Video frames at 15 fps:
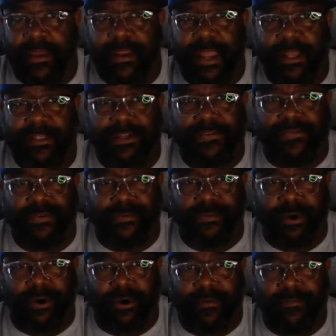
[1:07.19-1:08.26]
Not just
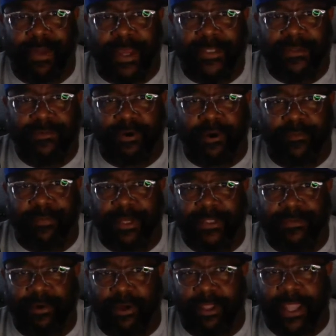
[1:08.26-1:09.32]
football, basketball,
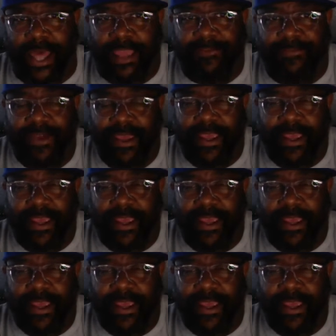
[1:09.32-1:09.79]
baseball, life,